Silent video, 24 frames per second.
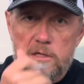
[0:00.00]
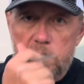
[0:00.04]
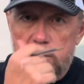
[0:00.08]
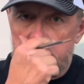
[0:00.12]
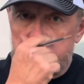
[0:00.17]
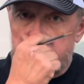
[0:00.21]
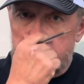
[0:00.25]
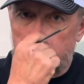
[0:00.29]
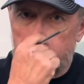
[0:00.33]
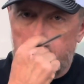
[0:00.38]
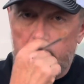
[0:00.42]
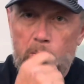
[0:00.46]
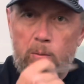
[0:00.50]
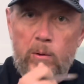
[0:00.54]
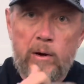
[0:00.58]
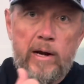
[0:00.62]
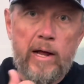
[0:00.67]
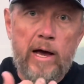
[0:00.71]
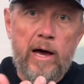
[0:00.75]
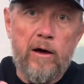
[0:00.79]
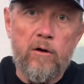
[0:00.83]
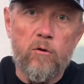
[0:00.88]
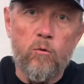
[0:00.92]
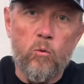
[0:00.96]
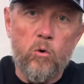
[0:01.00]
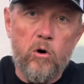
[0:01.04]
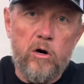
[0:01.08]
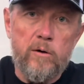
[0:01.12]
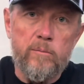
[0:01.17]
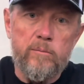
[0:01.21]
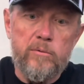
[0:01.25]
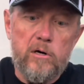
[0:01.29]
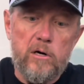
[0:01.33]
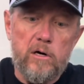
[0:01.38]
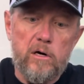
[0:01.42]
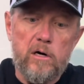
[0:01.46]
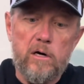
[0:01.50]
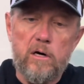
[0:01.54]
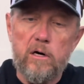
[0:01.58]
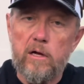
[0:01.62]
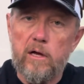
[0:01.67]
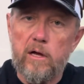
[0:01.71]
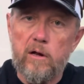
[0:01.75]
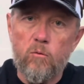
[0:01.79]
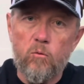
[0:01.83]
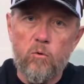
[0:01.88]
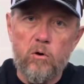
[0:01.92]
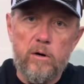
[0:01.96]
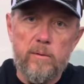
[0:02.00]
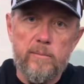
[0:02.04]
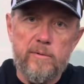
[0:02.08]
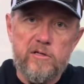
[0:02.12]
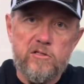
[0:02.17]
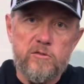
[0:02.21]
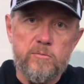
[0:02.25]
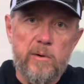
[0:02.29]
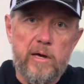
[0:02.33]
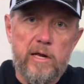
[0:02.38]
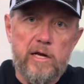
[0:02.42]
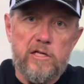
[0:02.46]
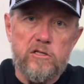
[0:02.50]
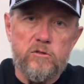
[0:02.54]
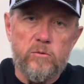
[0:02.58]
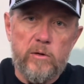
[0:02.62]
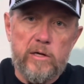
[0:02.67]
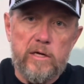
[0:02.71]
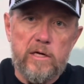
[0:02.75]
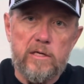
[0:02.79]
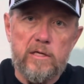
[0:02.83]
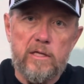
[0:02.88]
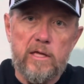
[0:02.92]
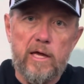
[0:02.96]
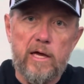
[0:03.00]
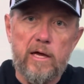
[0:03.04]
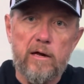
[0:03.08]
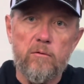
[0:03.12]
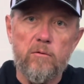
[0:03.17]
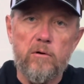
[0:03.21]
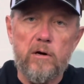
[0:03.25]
So we went out, wormed her, and wormed as many as we could get.